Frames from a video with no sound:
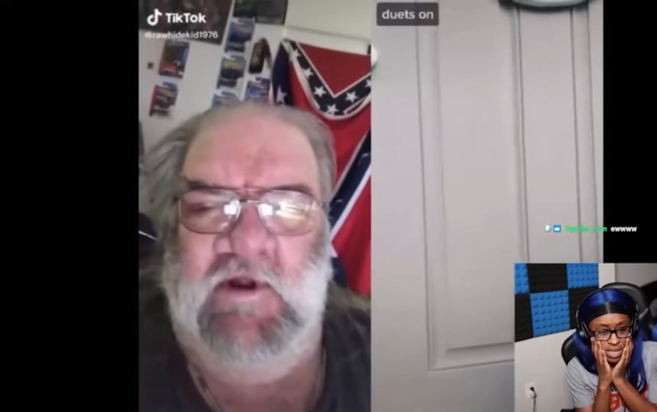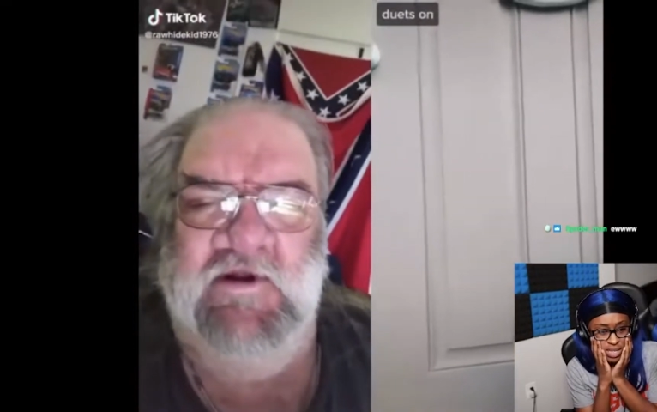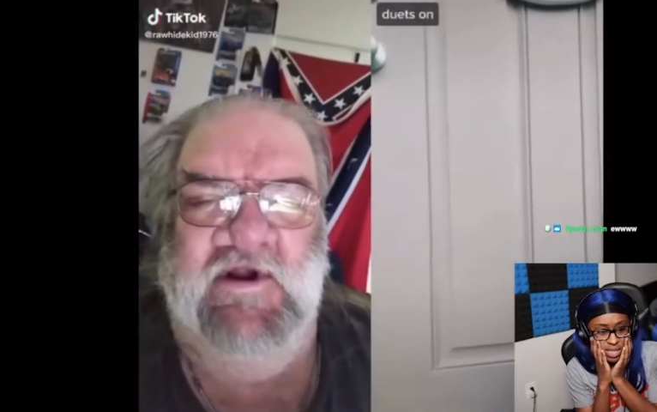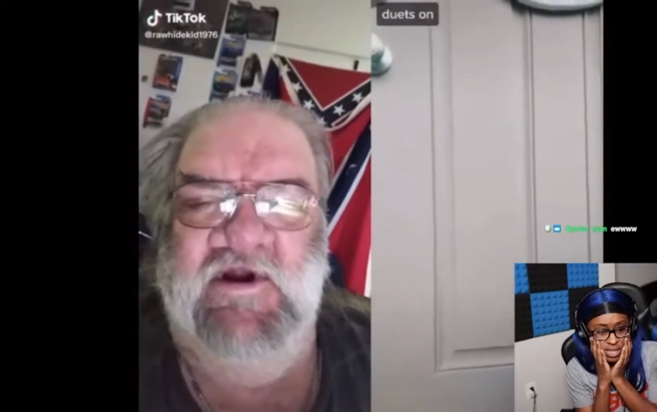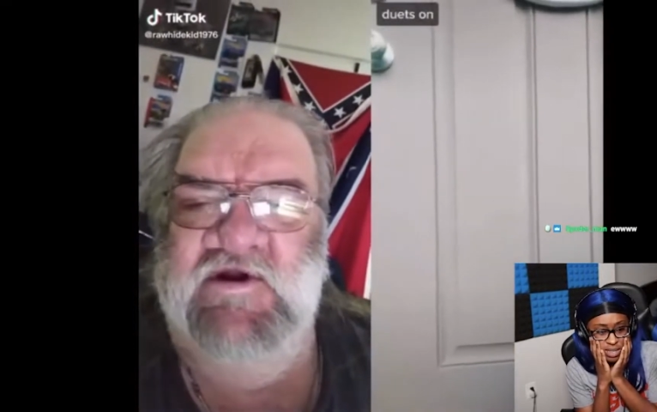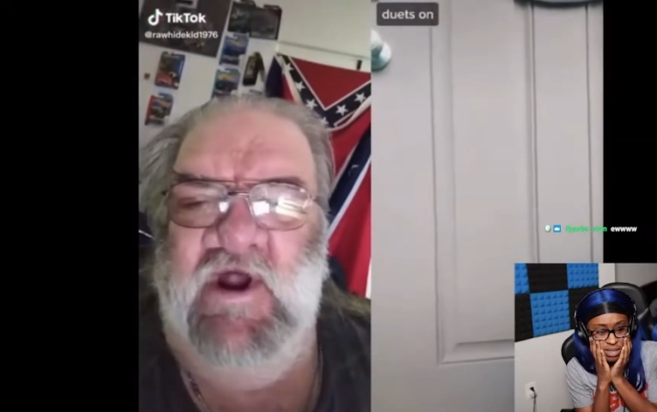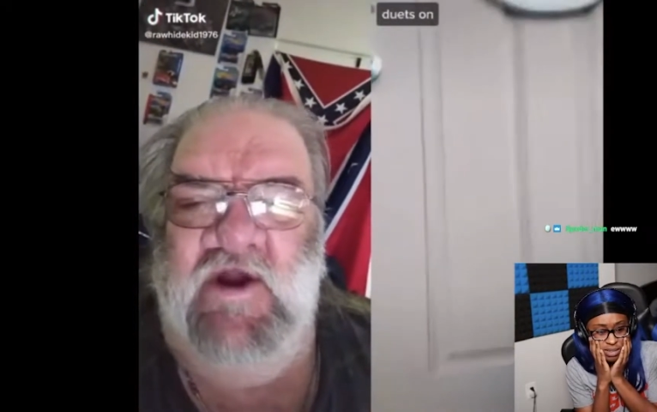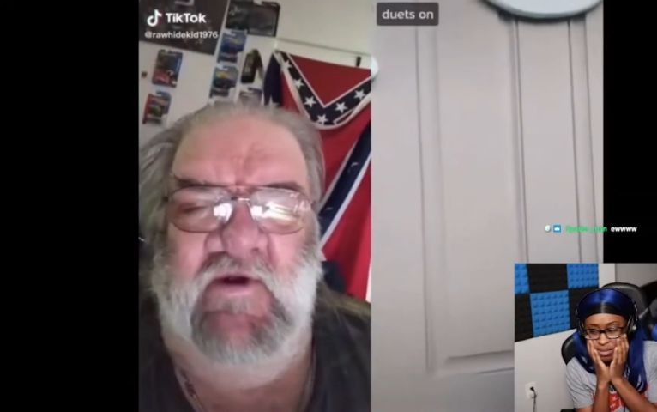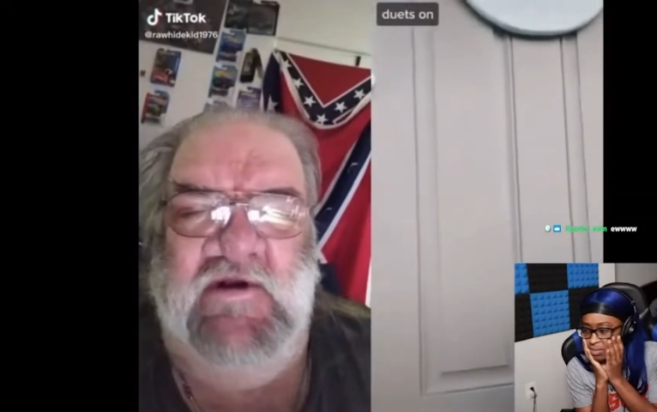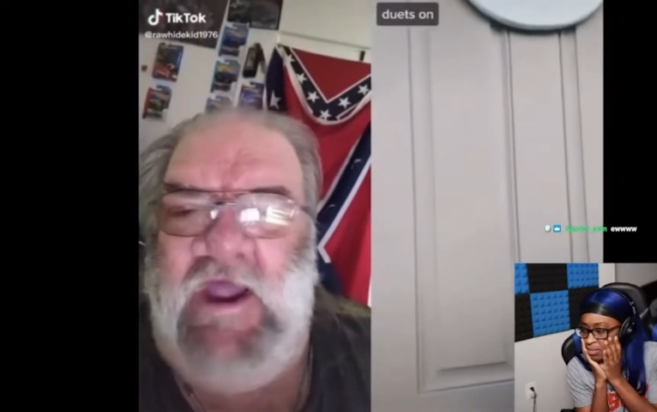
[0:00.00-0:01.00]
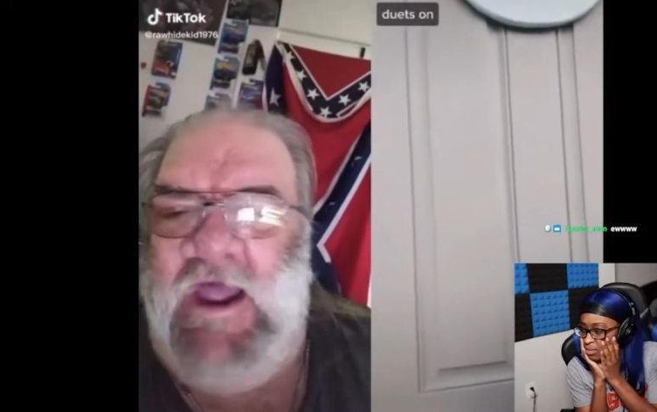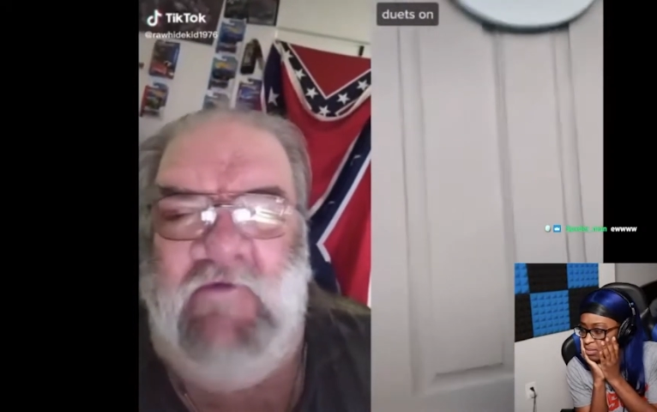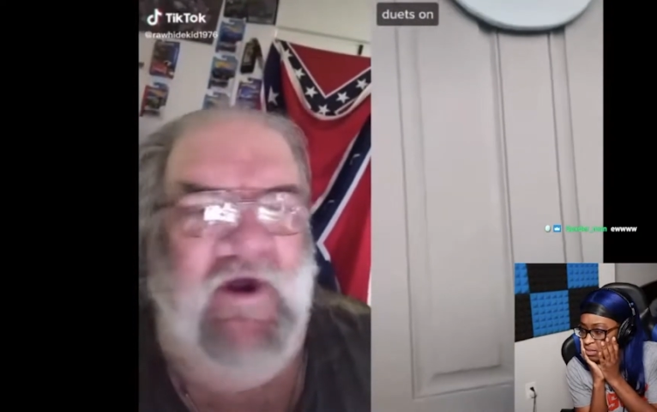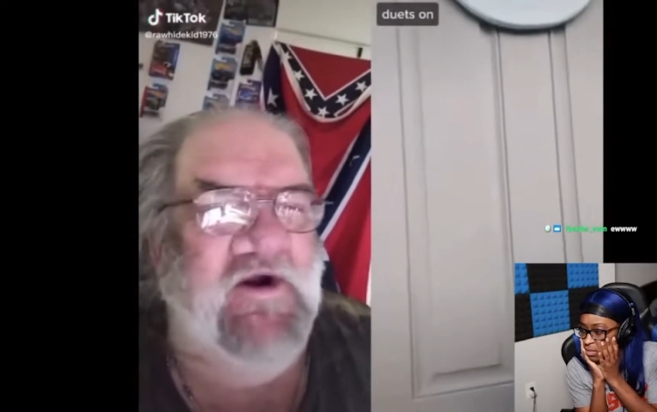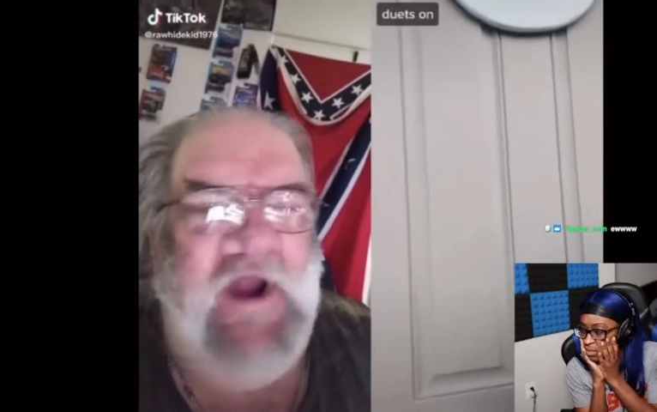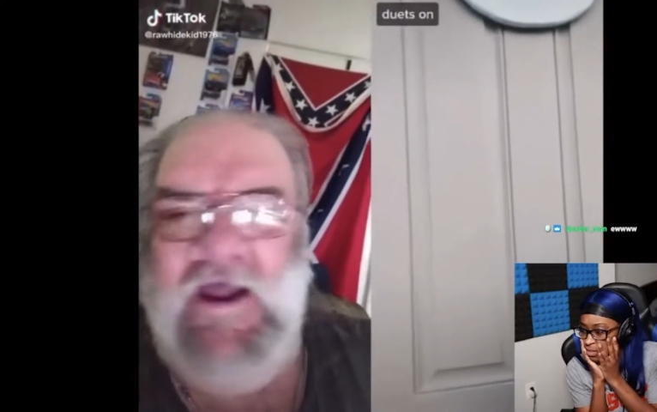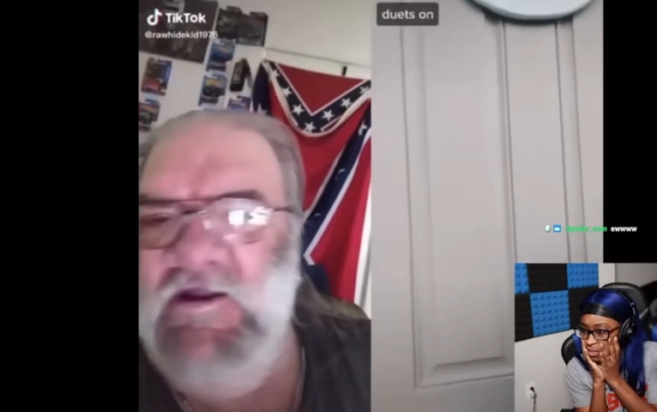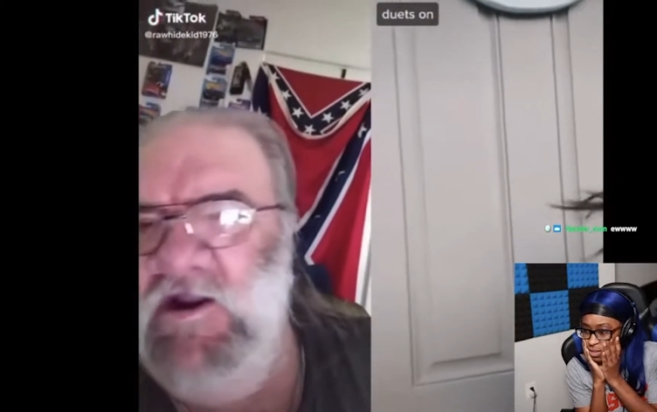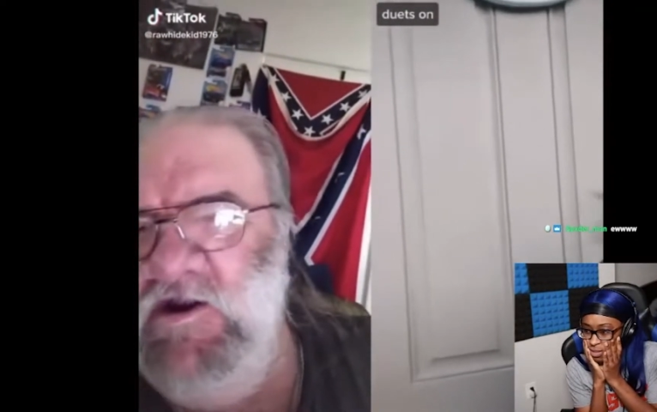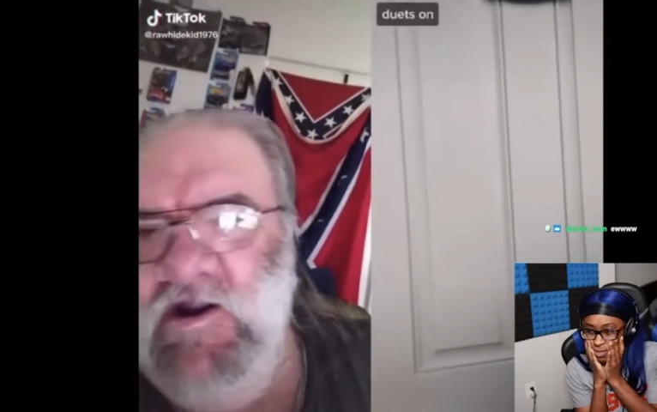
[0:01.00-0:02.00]
Speaker 1: get a TikTok crush. I will not get a
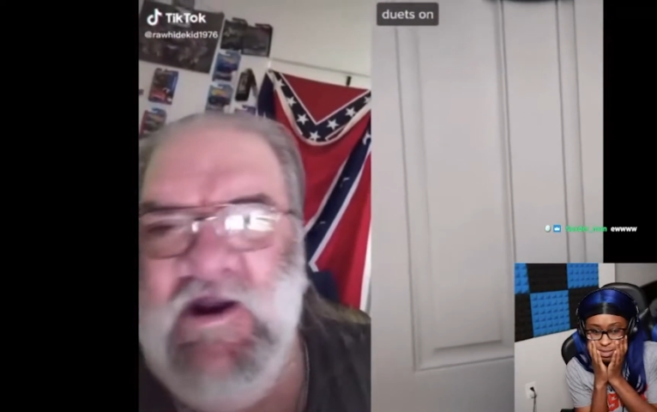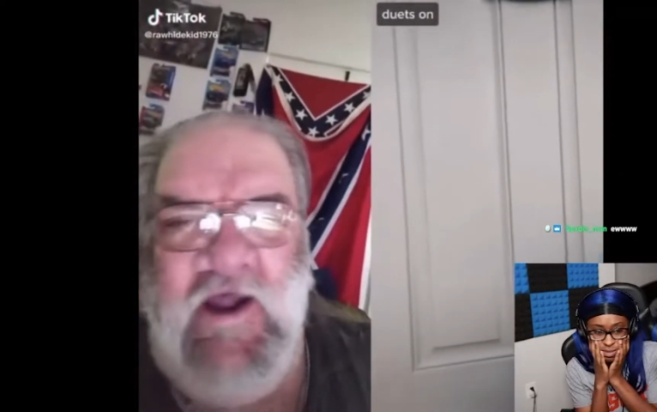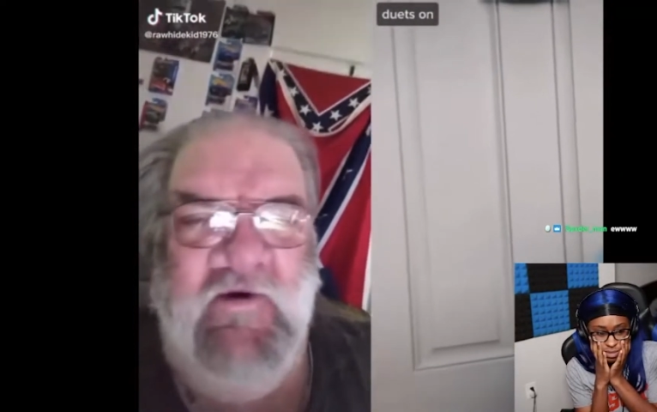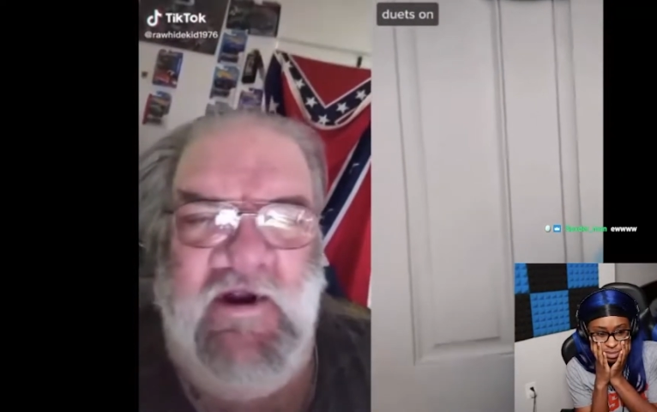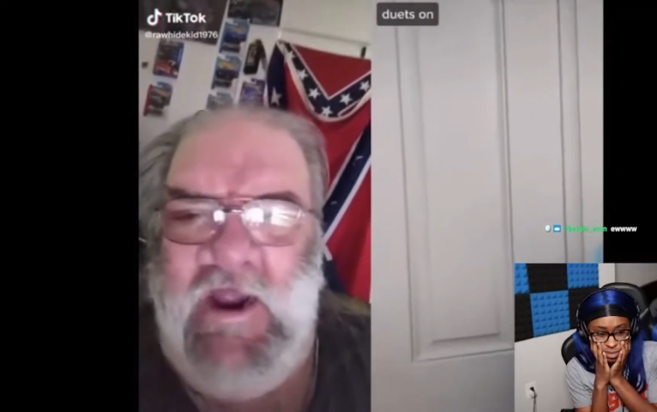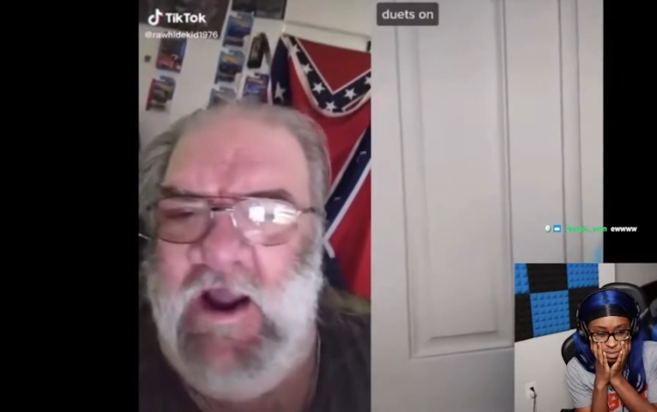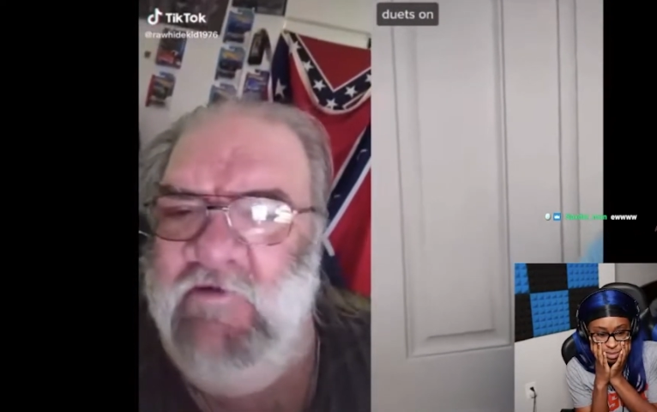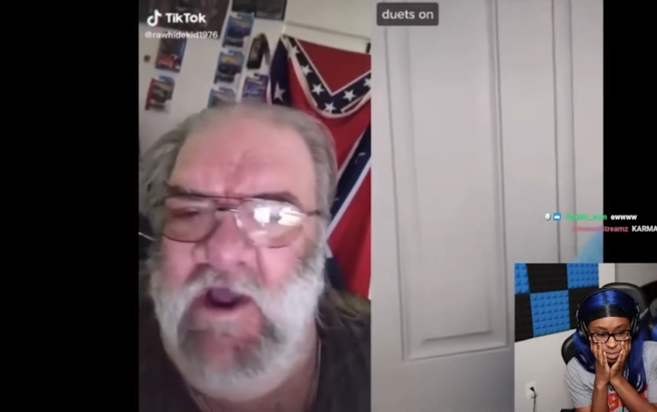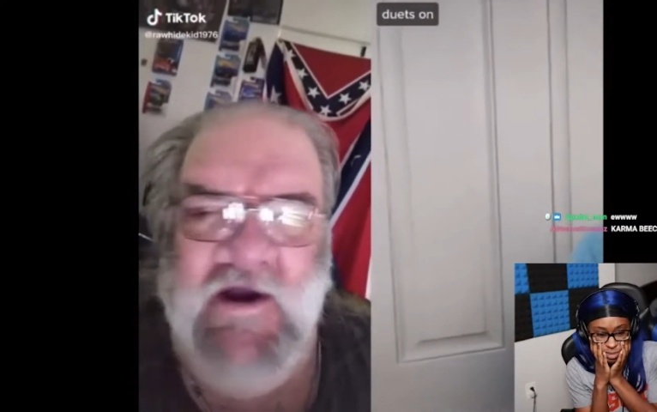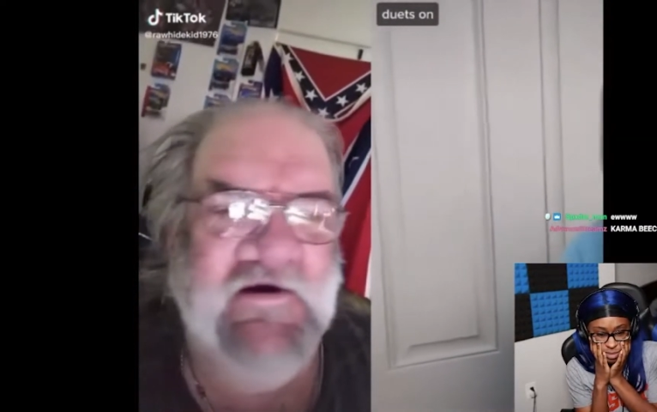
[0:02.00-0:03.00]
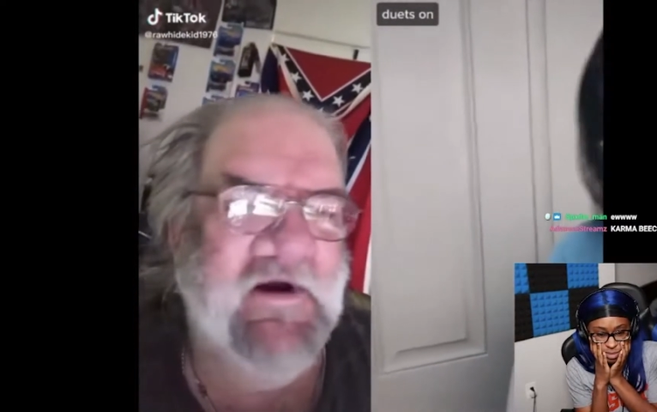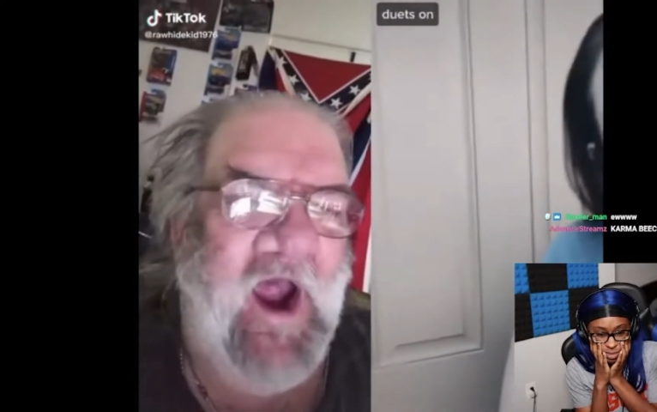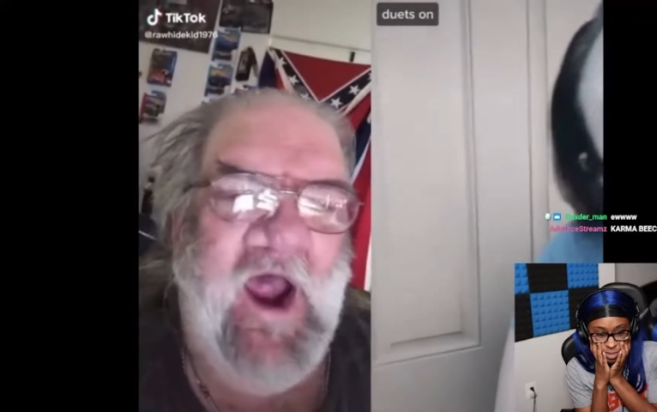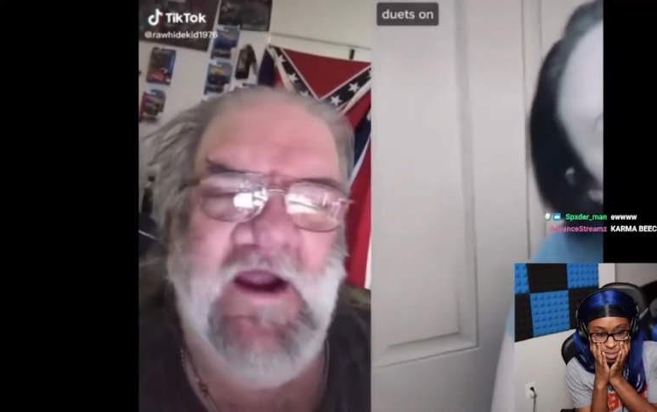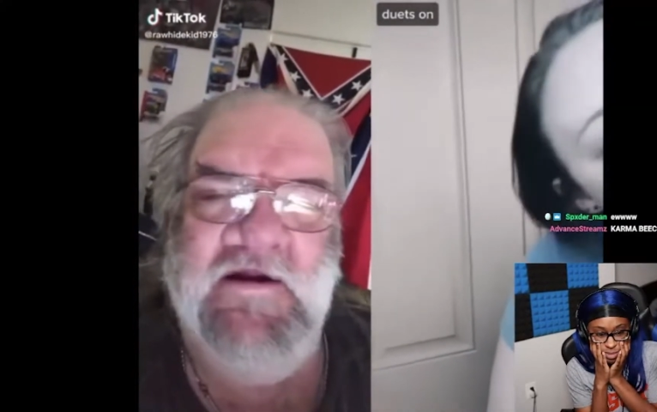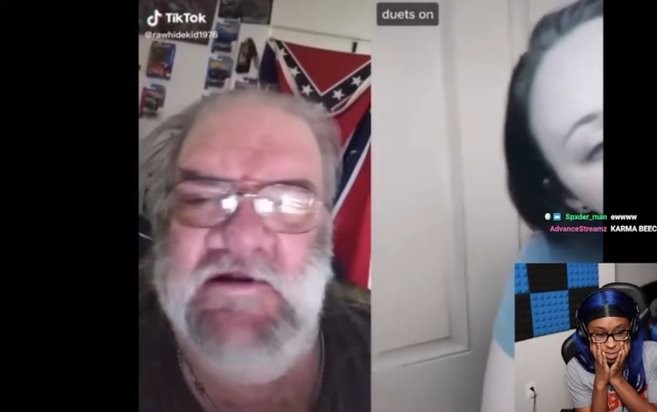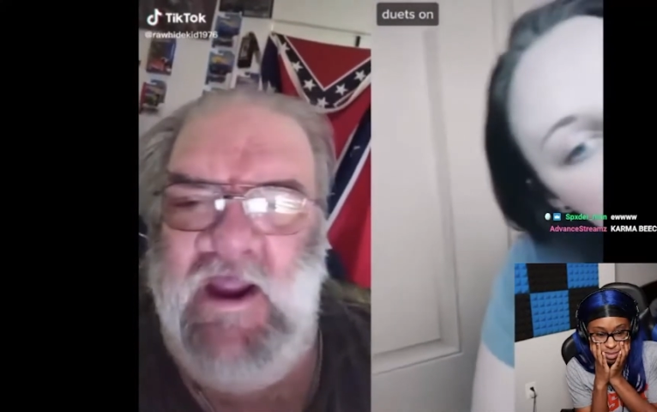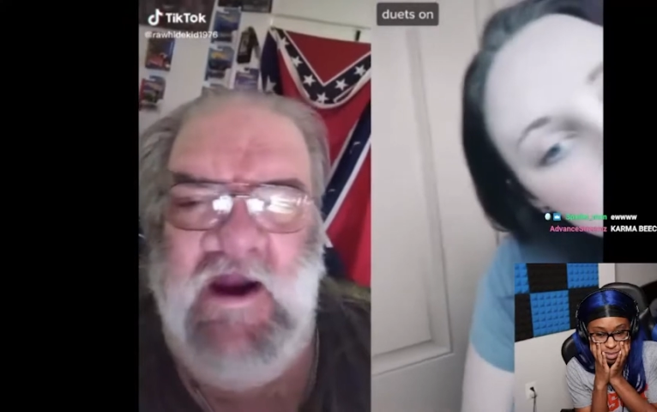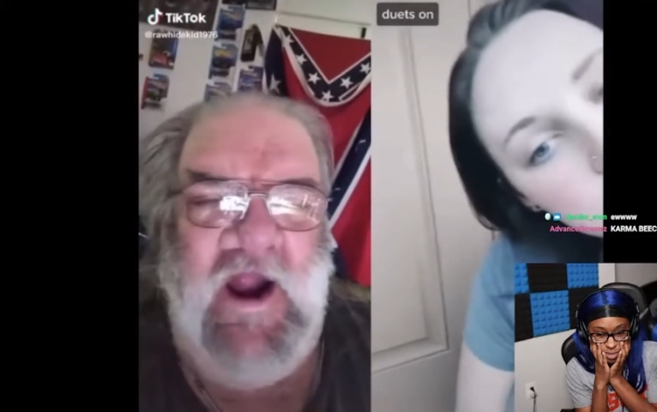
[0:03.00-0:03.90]
TikTok crush. I will not get.